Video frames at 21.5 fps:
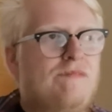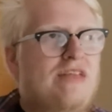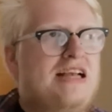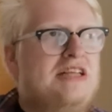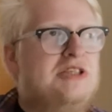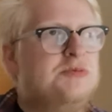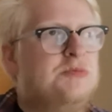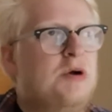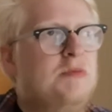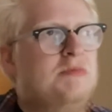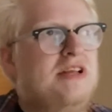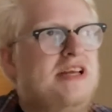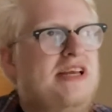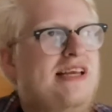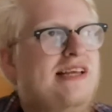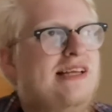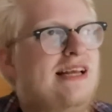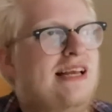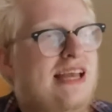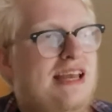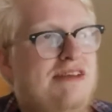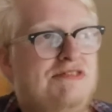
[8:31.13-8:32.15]
It's
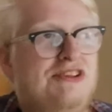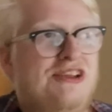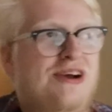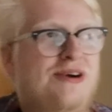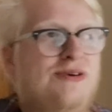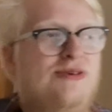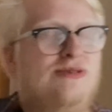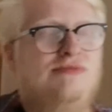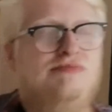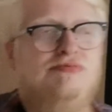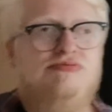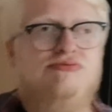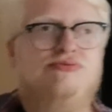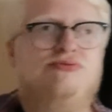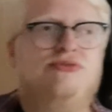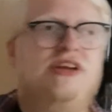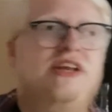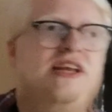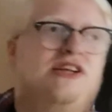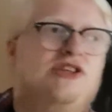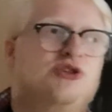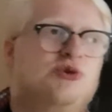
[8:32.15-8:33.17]
probably, even though
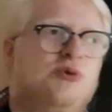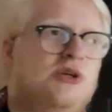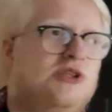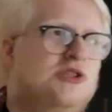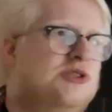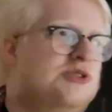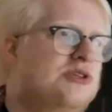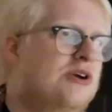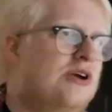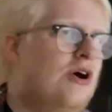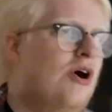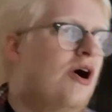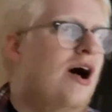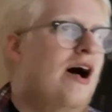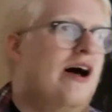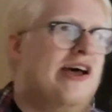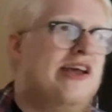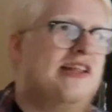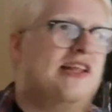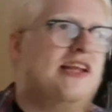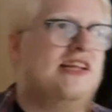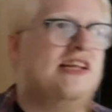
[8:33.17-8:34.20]
each one's got
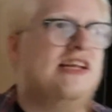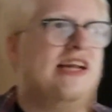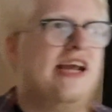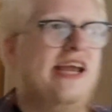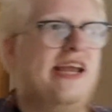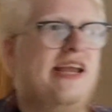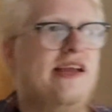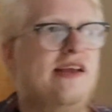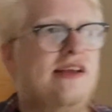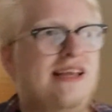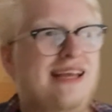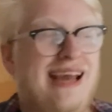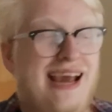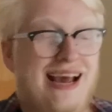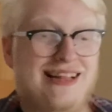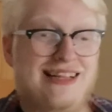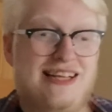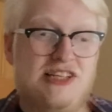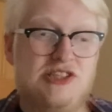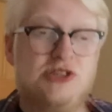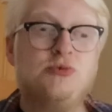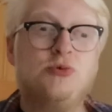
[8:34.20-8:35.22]
higher than an 8,
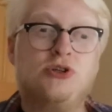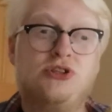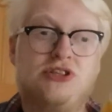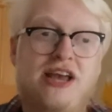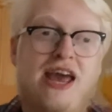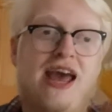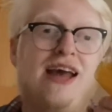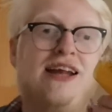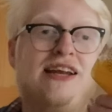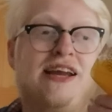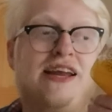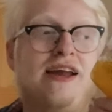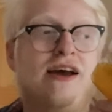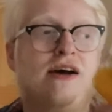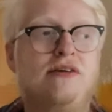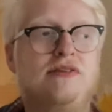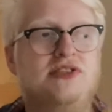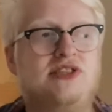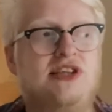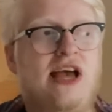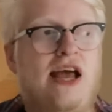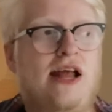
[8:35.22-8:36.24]
and this would get an 8
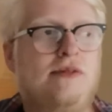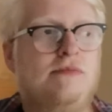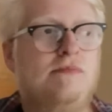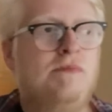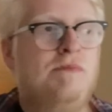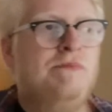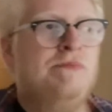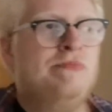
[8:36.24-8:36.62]
out of 10,